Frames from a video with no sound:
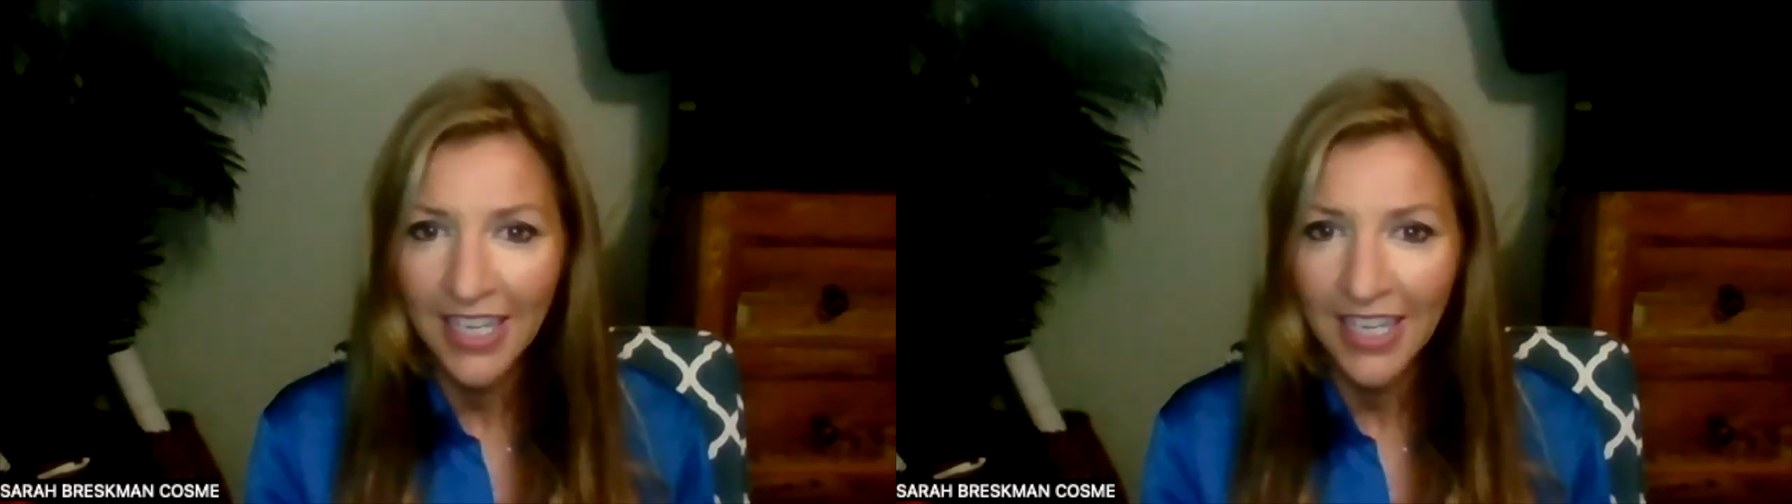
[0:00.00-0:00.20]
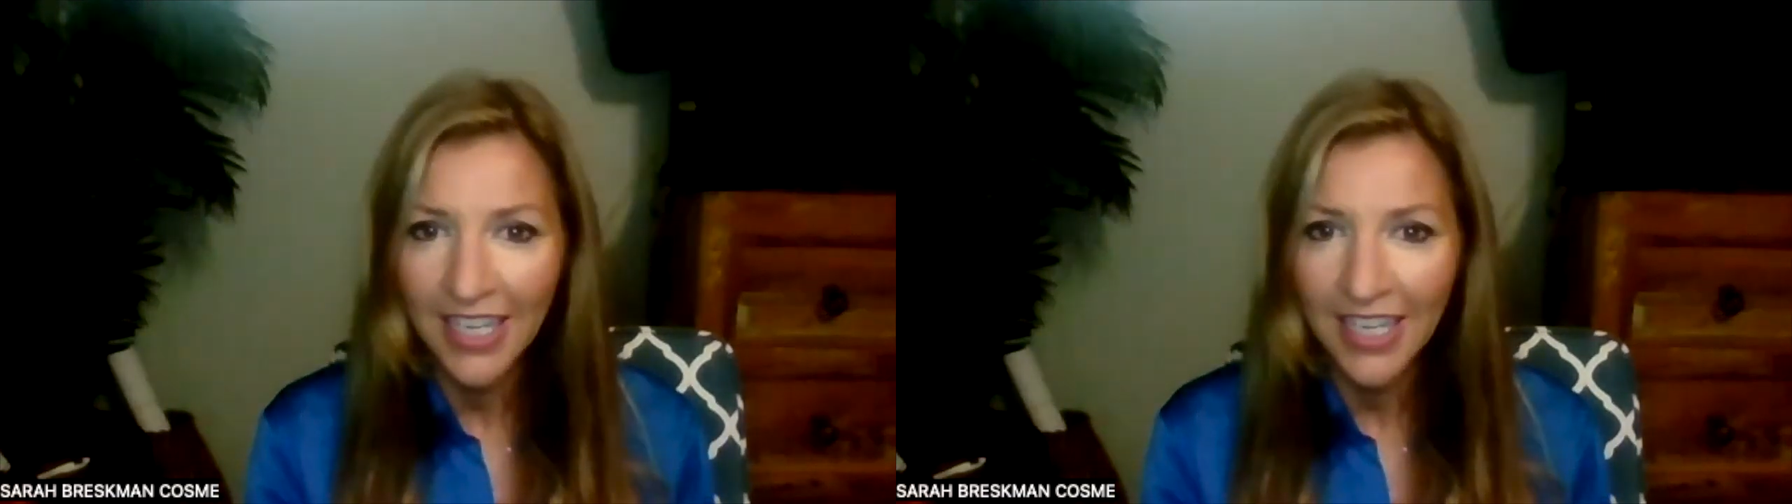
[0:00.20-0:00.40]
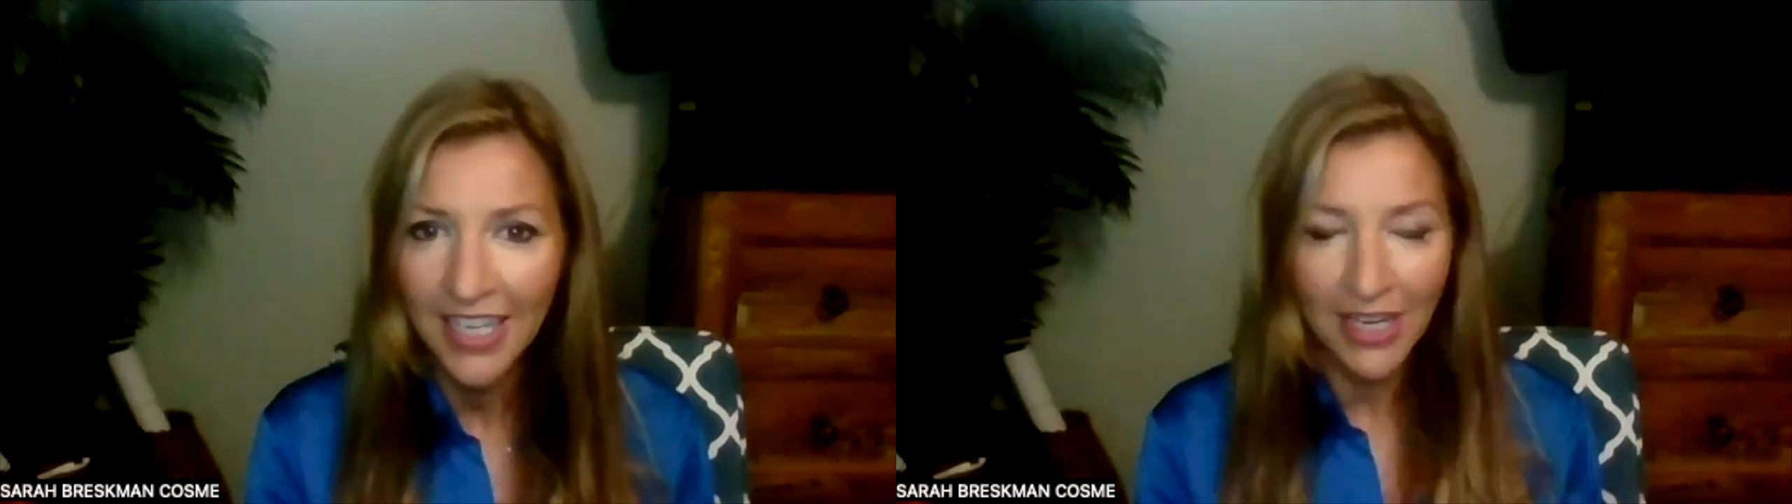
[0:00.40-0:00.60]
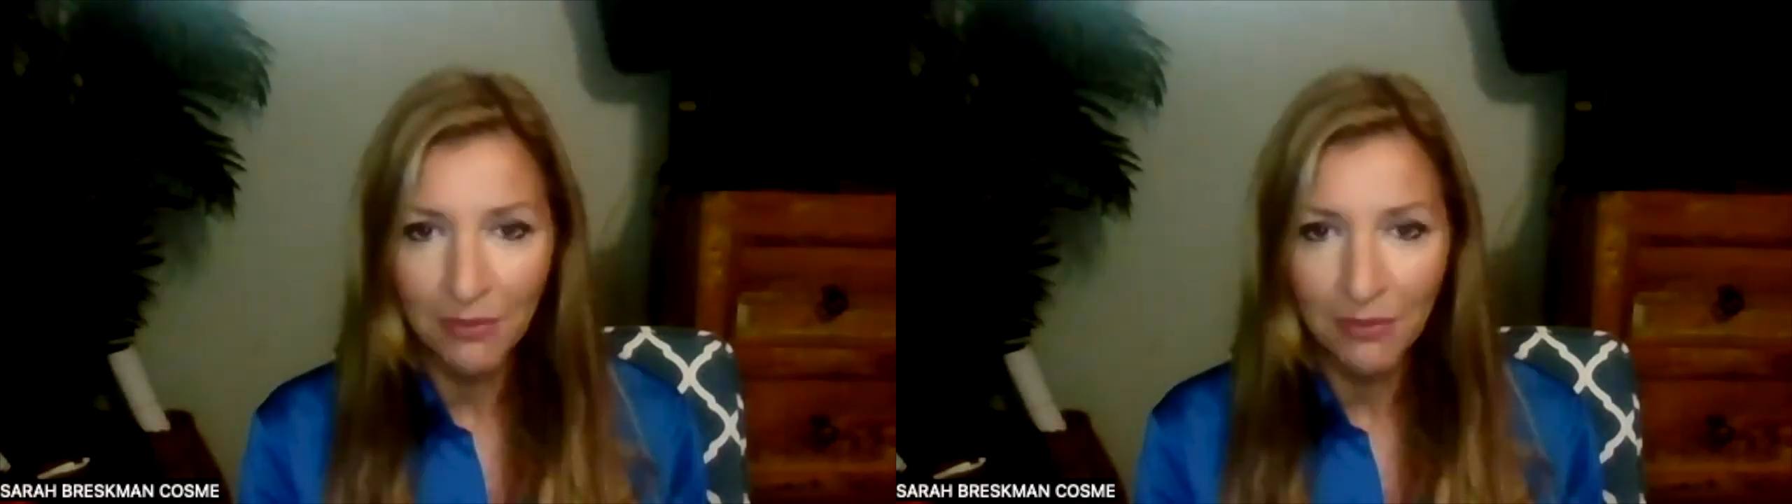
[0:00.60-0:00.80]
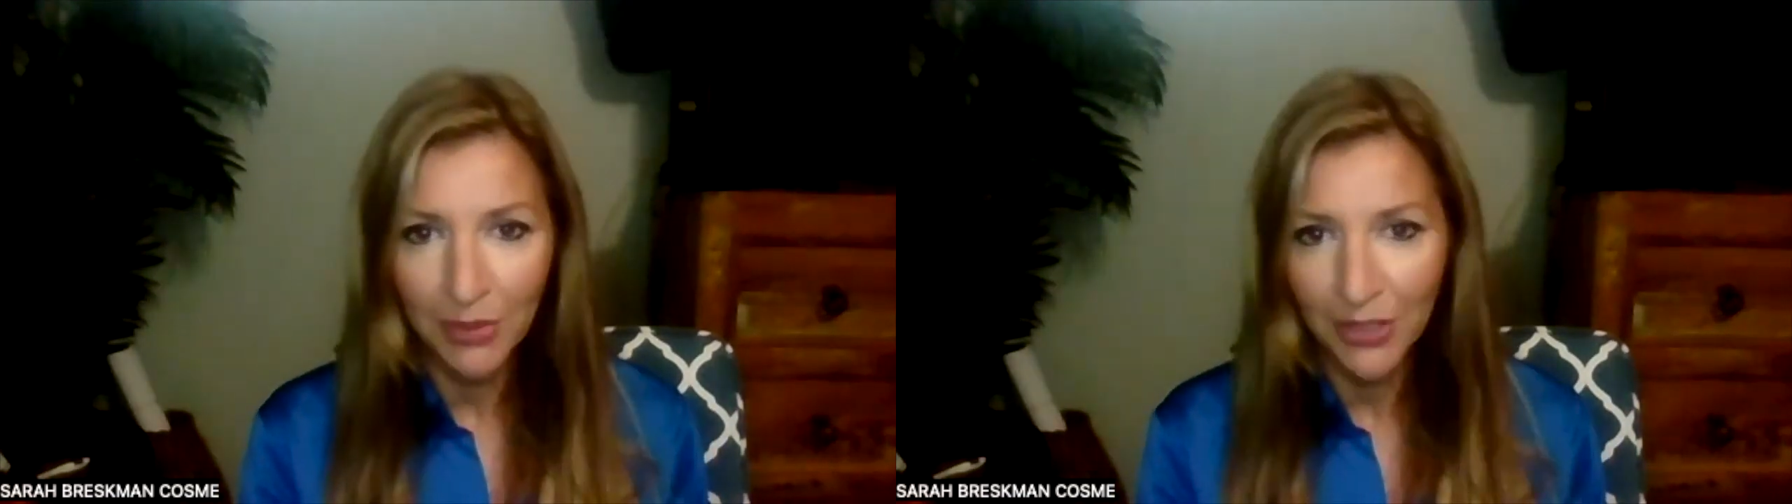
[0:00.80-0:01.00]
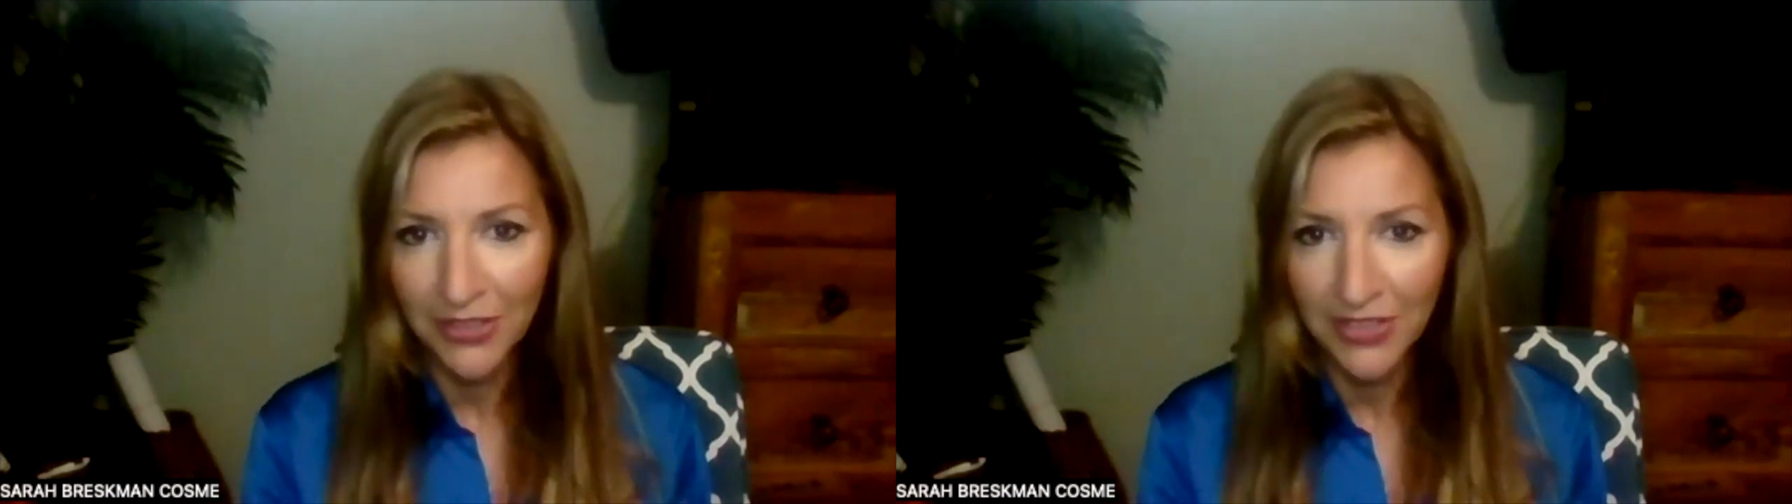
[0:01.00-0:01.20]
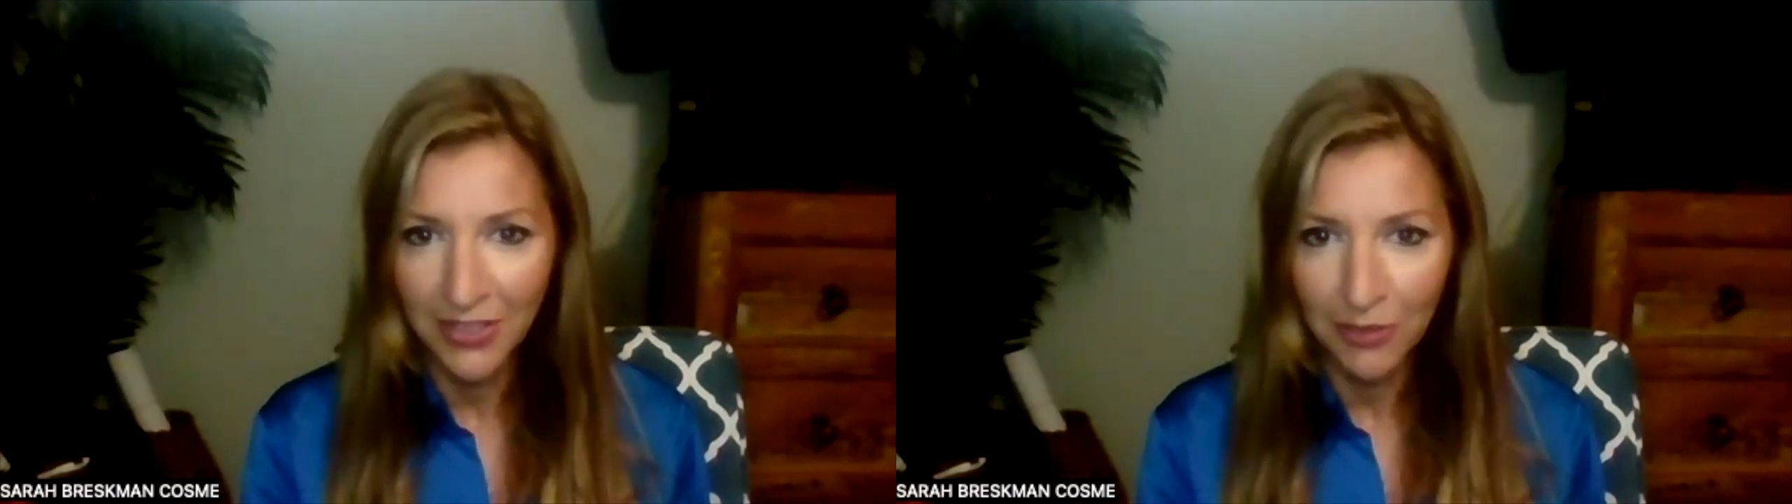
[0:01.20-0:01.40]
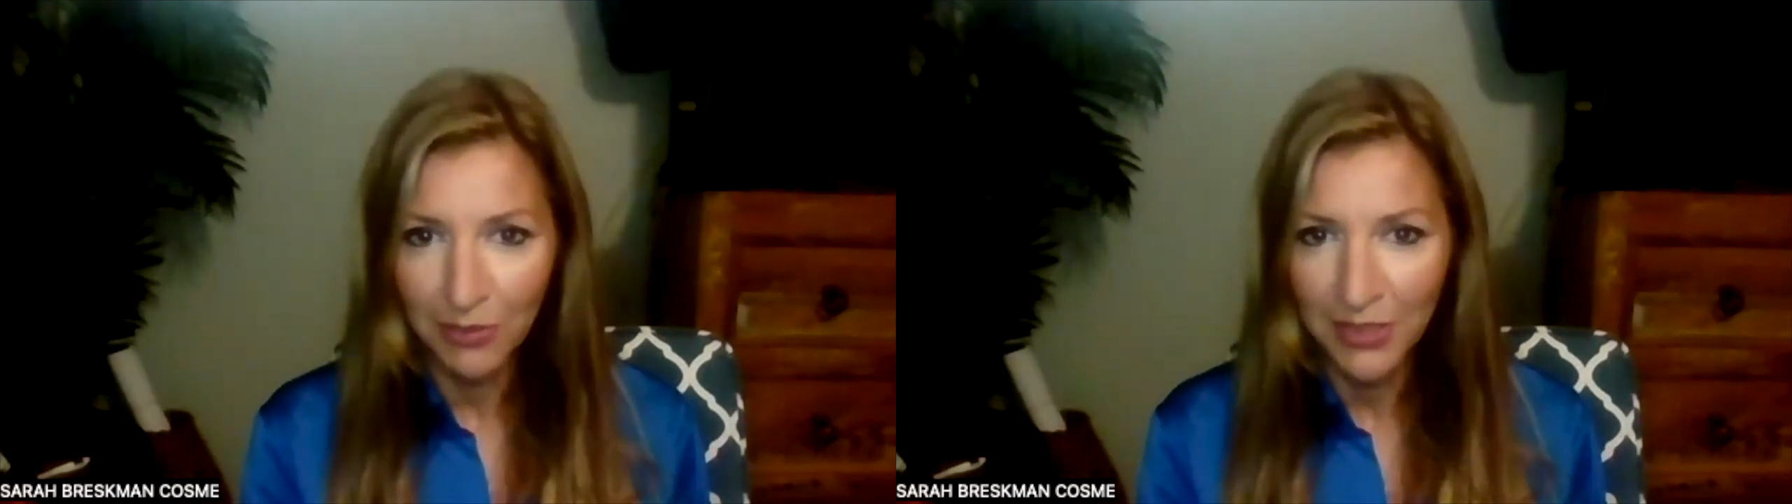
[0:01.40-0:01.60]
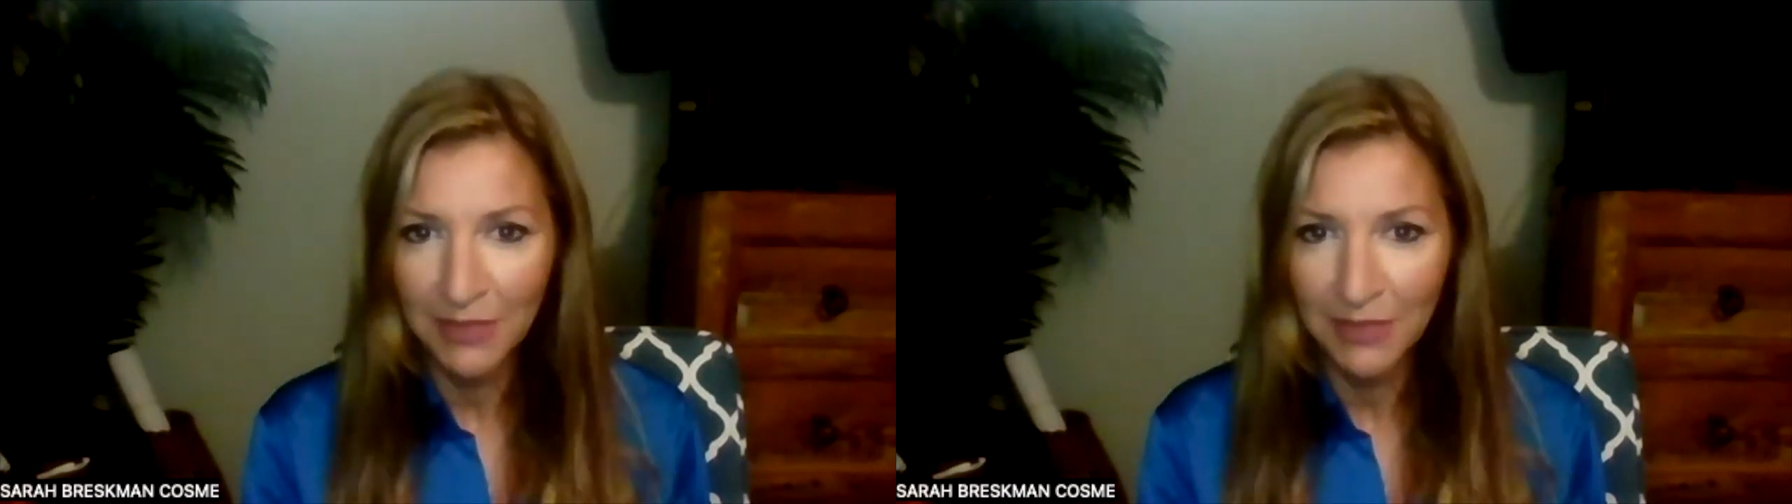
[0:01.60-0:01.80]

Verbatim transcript: and you'll be writing books and you'll be